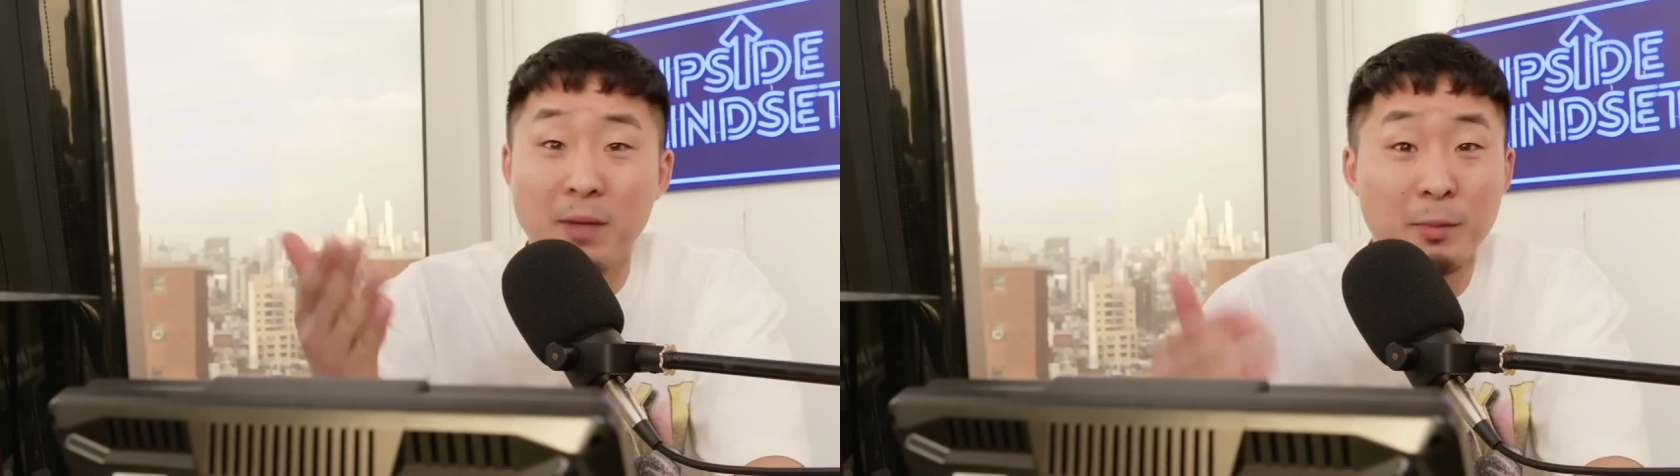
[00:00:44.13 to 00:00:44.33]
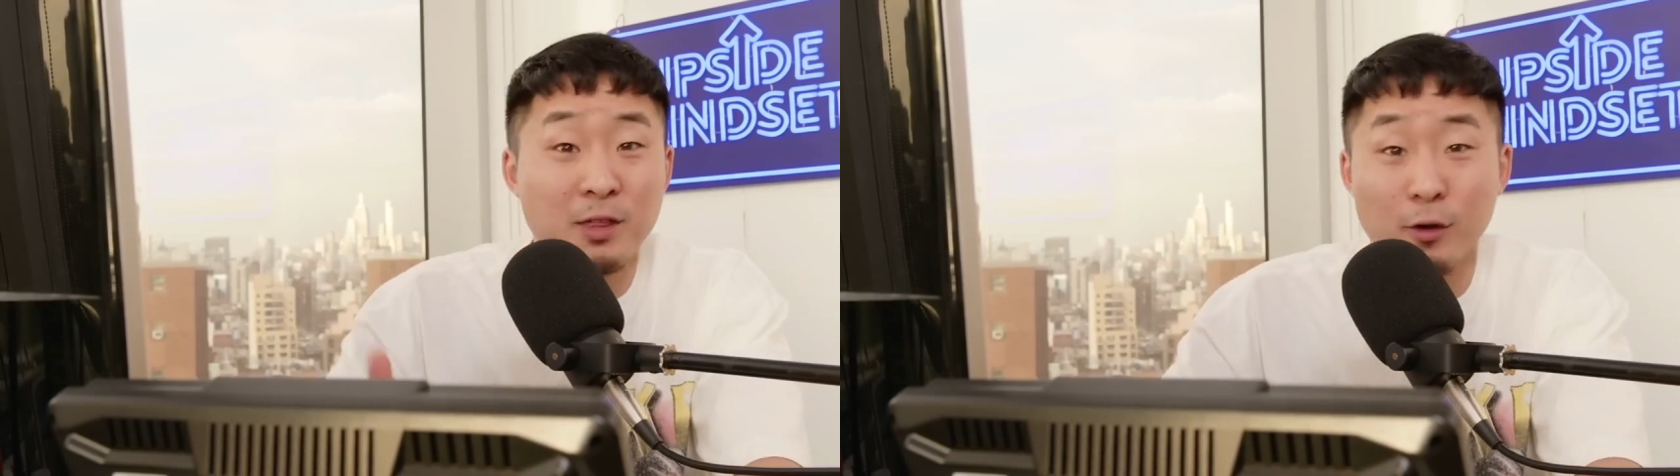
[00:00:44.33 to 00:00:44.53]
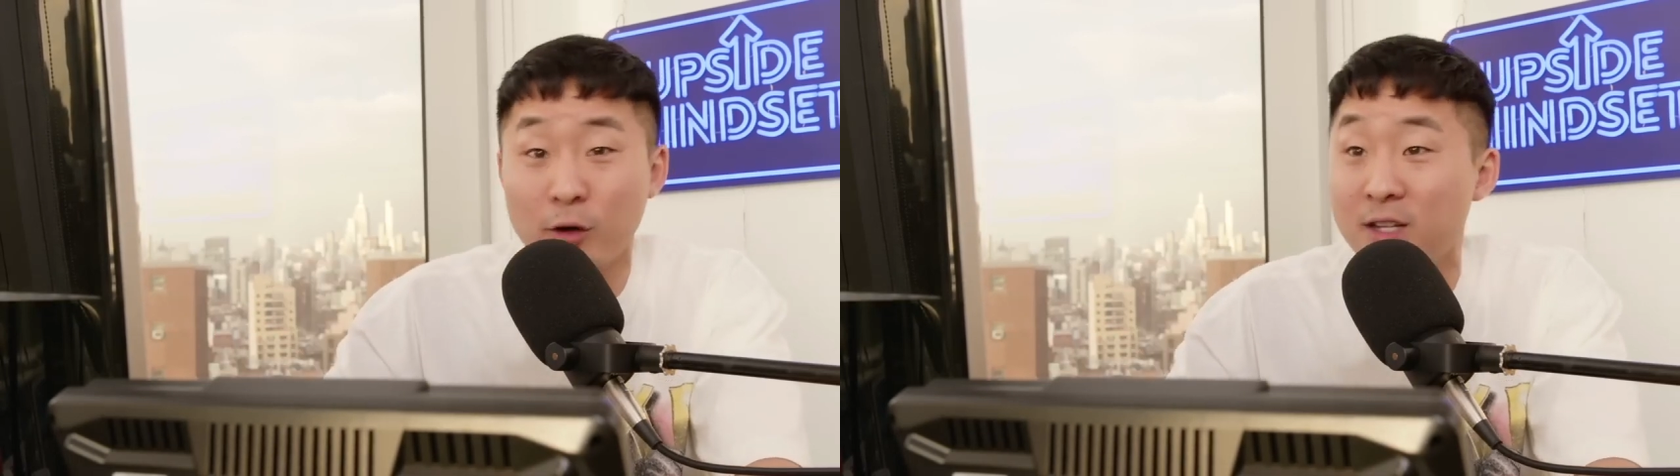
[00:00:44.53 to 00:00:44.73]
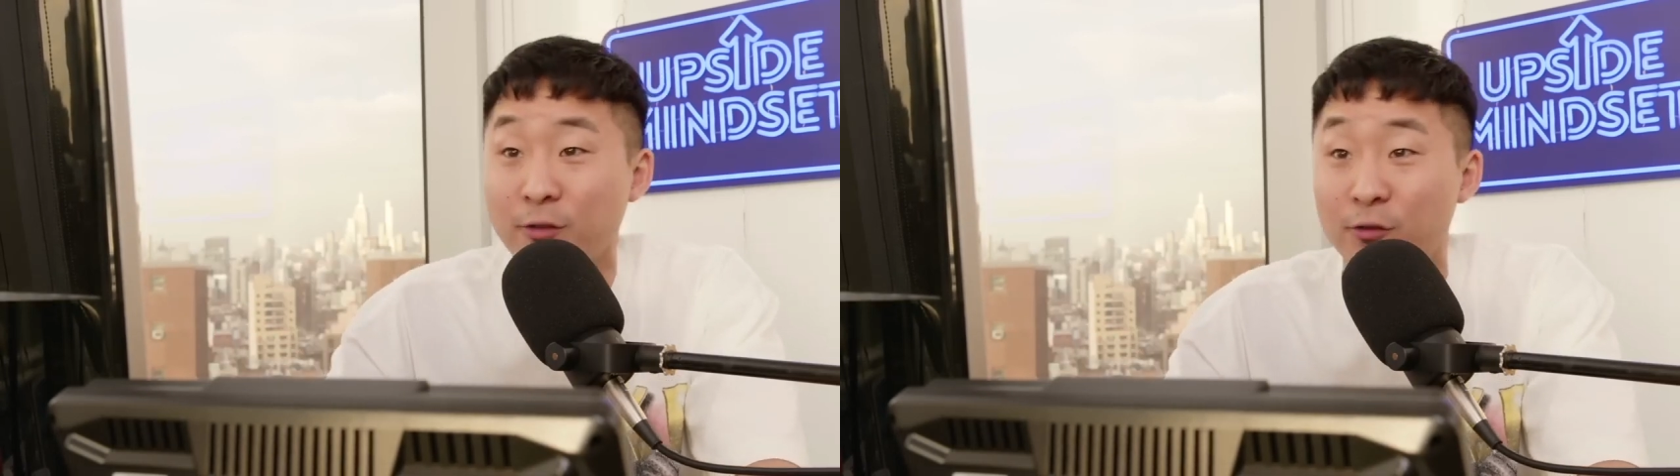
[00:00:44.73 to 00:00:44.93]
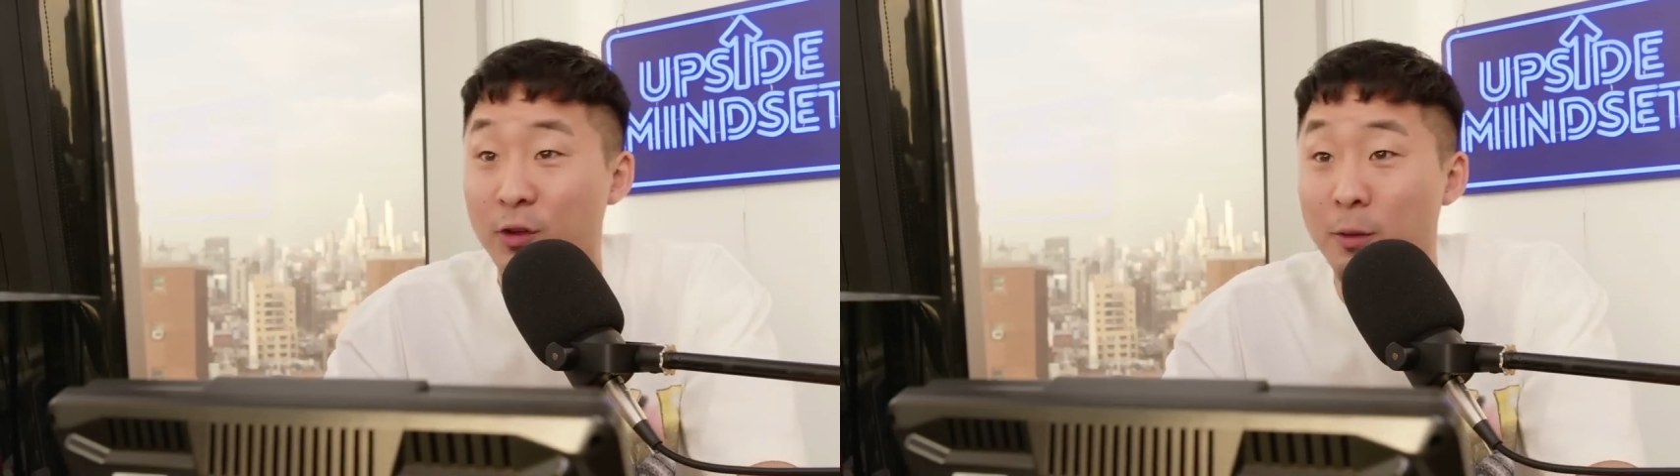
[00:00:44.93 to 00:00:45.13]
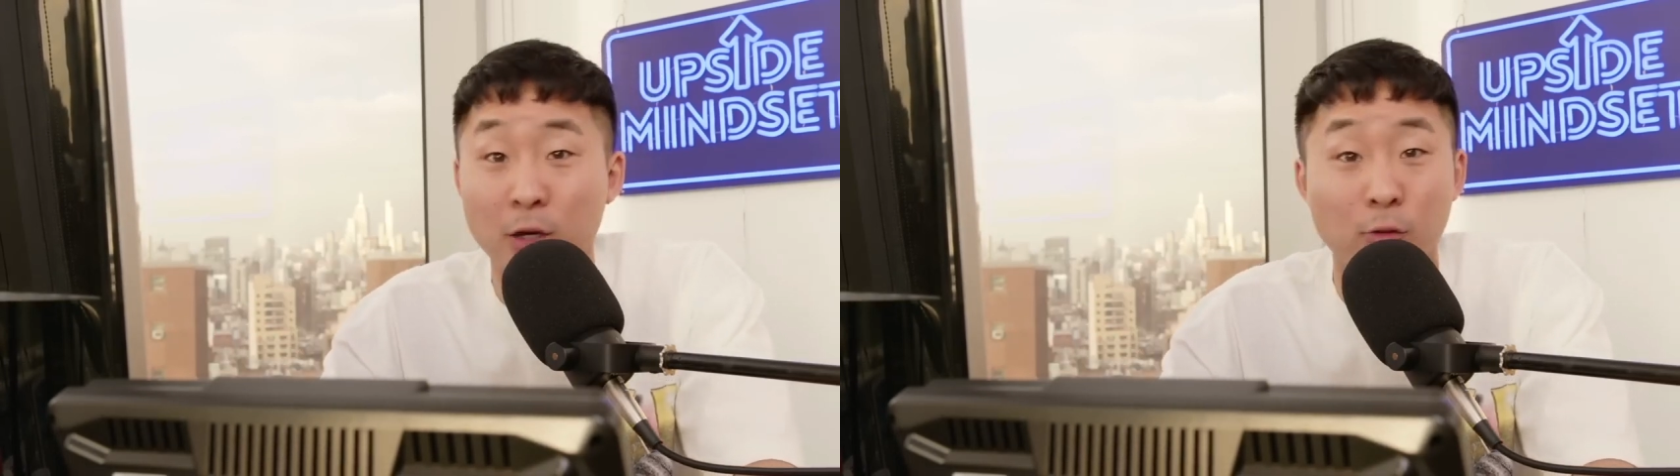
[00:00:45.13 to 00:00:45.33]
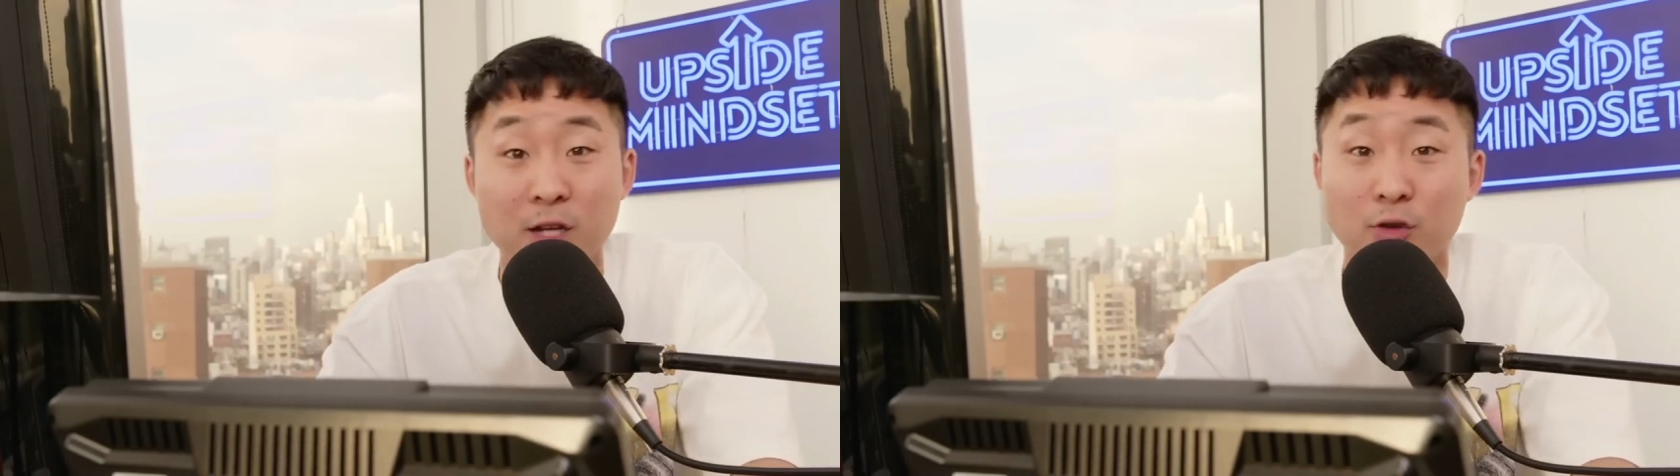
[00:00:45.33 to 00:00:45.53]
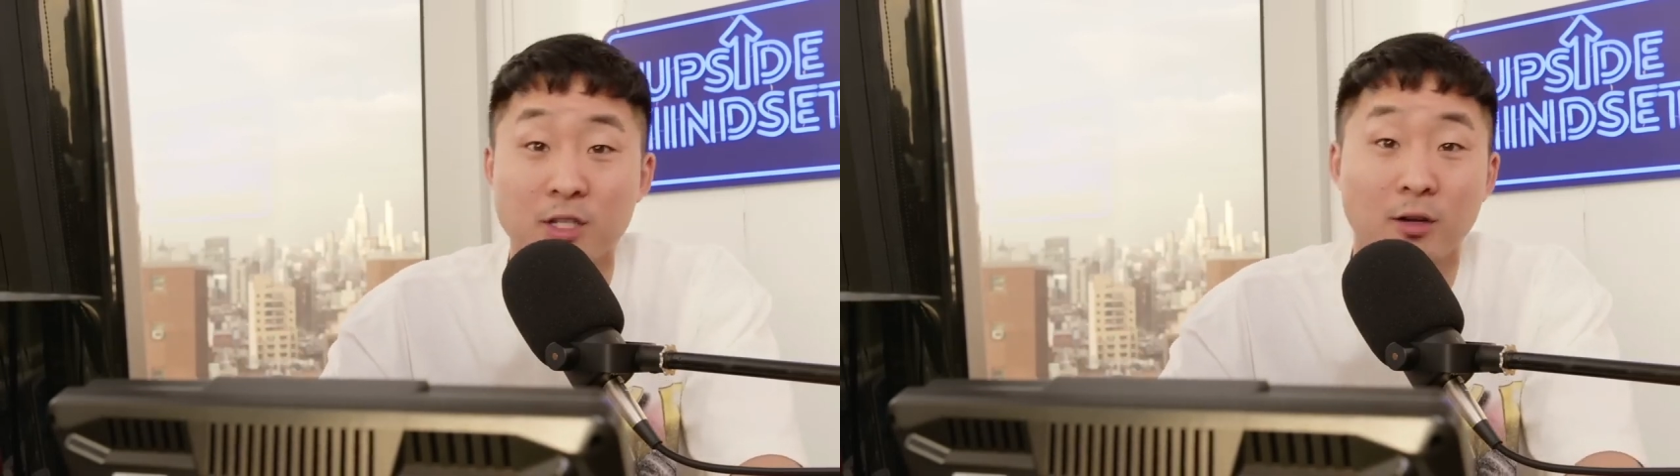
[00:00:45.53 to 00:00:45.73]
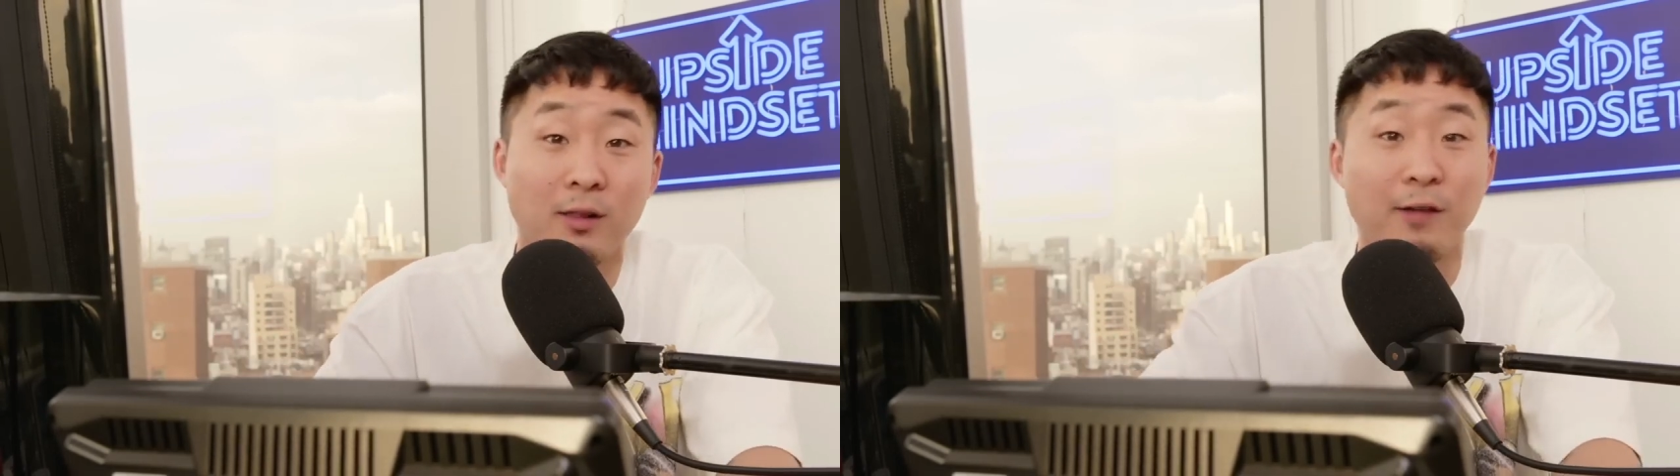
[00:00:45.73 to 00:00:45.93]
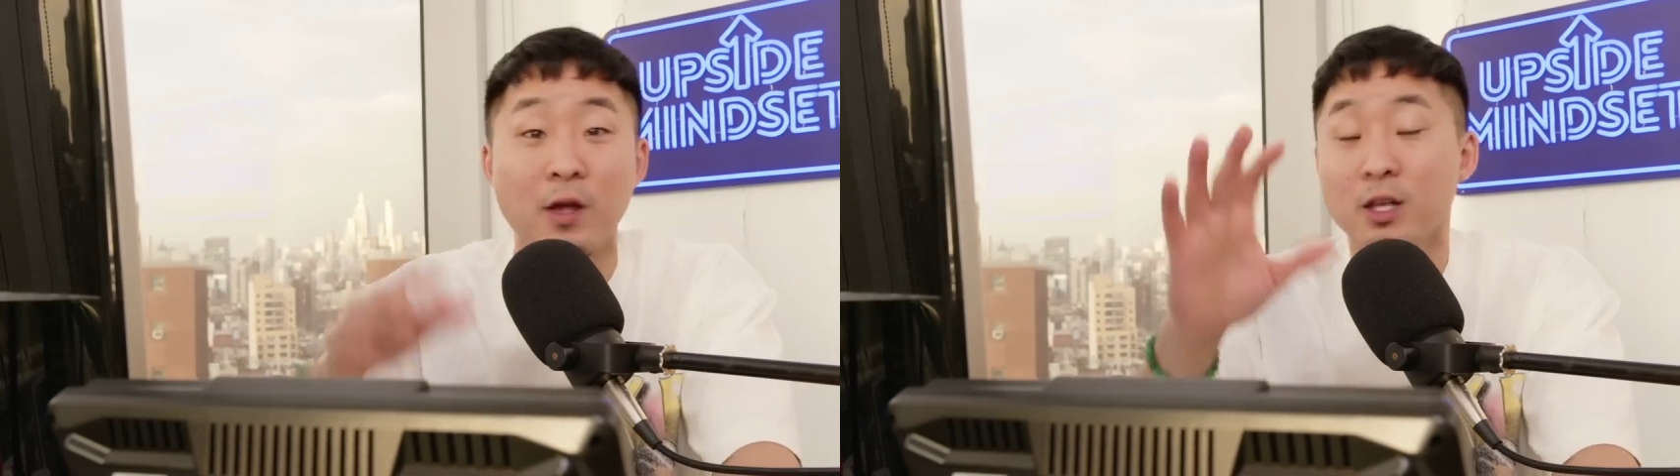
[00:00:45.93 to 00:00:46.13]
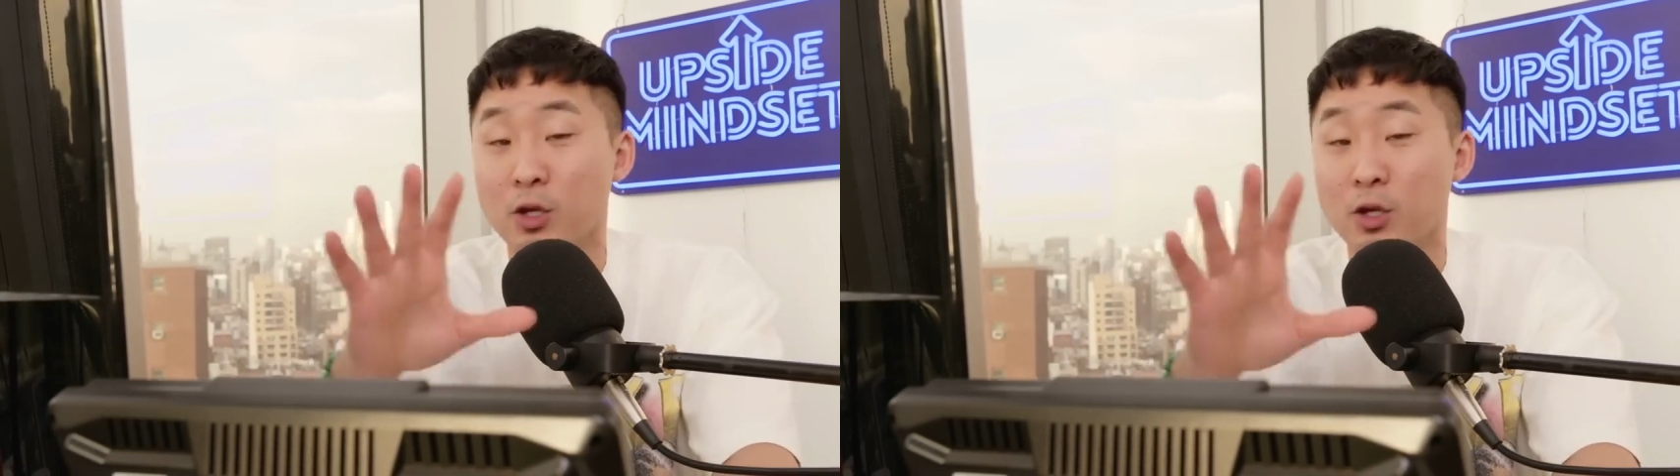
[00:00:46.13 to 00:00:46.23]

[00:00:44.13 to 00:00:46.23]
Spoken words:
maybe 30 different Filipino restaurants in our life.